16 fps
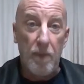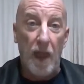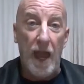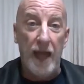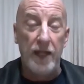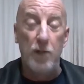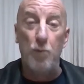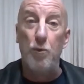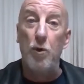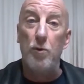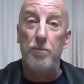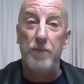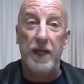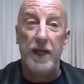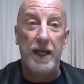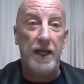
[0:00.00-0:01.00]
and it will
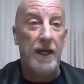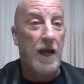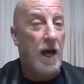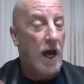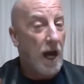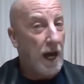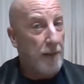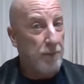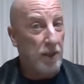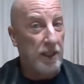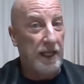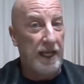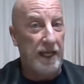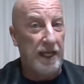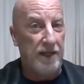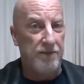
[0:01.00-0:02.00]
be, I
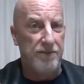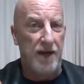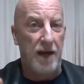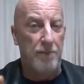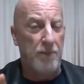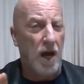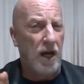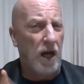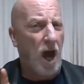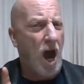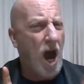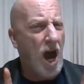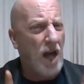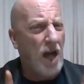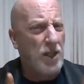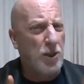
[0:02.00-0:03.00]
believe, I'm not
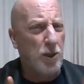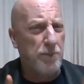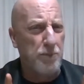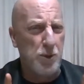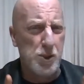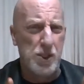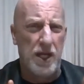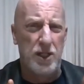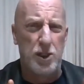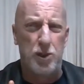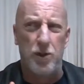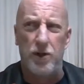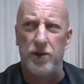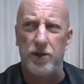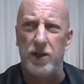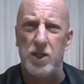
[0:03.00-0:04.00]
100%
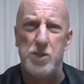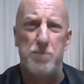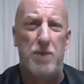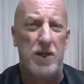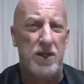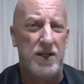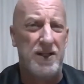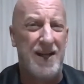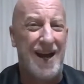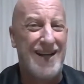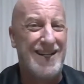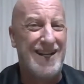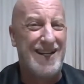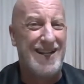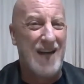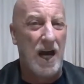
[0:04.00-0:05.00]
sure on this, but
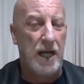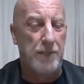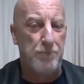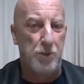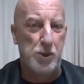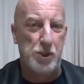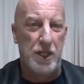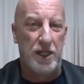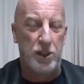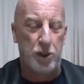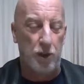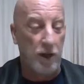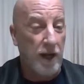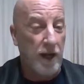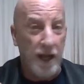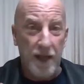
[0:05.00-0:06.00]
99%
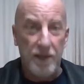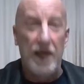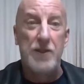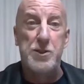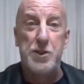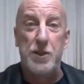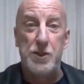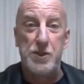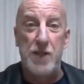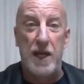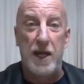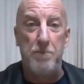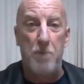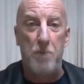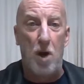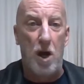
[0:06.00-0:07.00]
sure. That's the
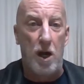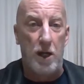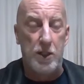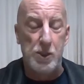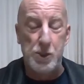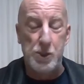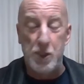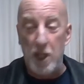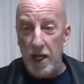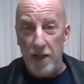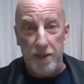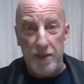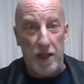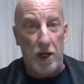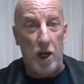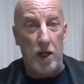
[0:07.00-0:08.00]
same box
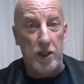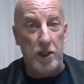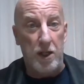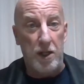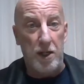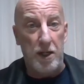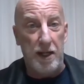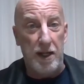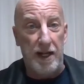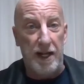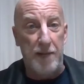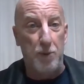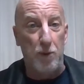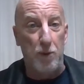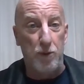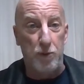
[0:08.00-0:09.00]
that on
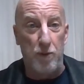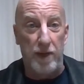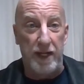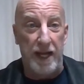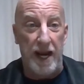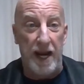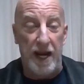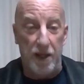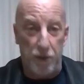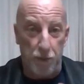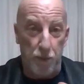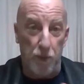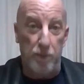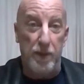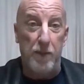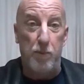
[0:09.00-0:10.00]
April 28th
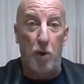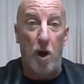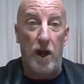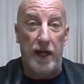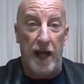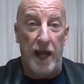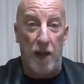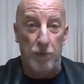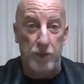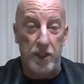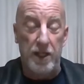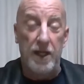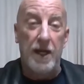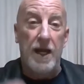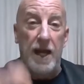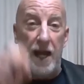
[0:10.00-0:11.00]
will be brought out.
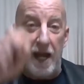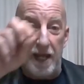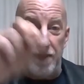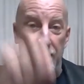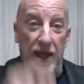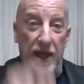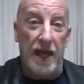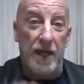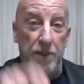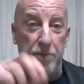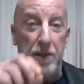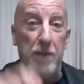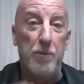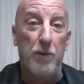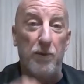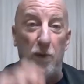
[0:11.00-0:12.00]
And then
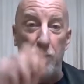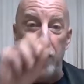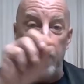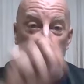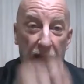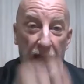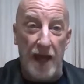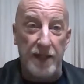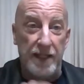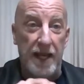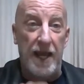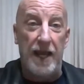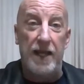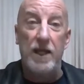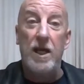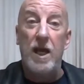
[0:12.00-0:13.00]
people voting that
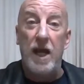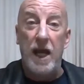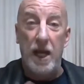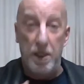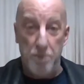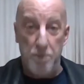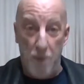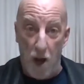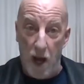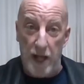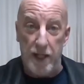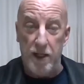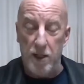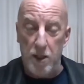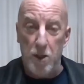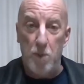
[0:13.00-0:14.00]
day in
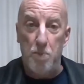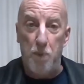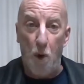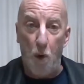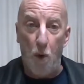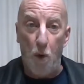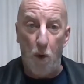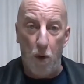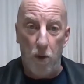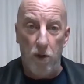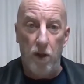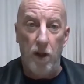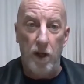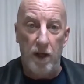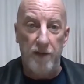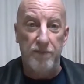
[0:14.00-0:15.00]
my
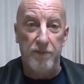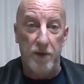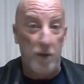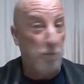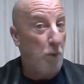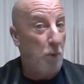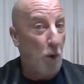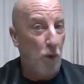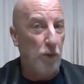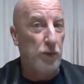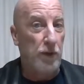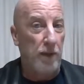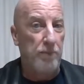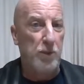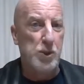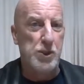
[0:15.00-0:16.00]
poll of poll
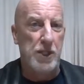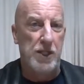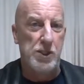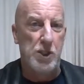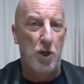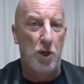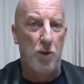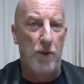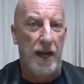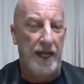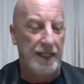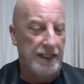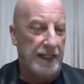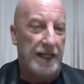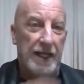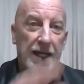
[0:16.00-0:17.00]
number
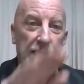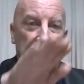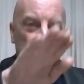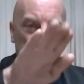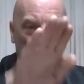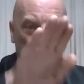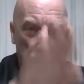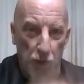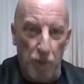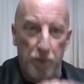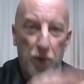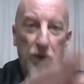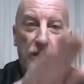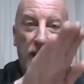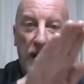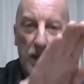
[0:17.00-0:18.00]
608, they will
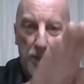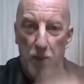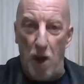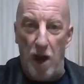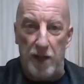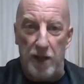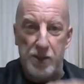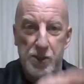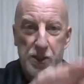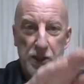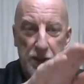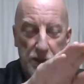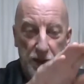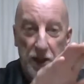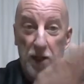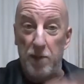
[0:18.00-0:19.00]
put their box,
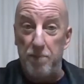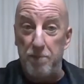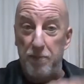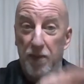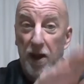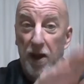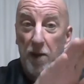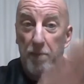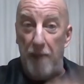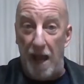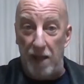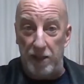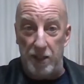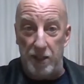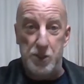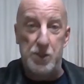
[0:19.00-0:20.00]
their
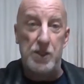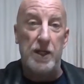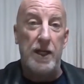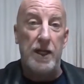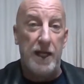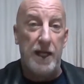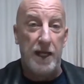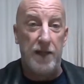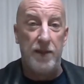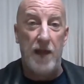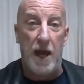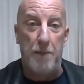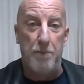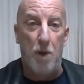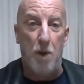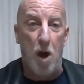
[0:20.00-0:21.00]
ballots in
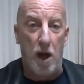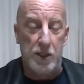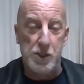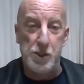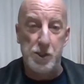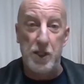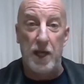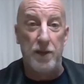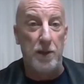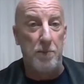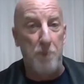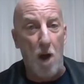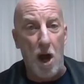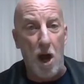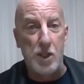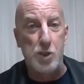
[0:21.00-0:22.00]
that box. And the
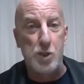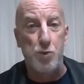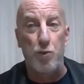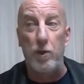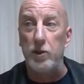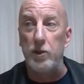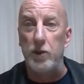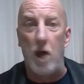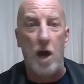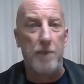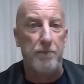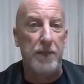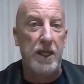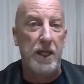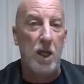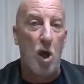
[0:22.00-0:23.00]
box will not be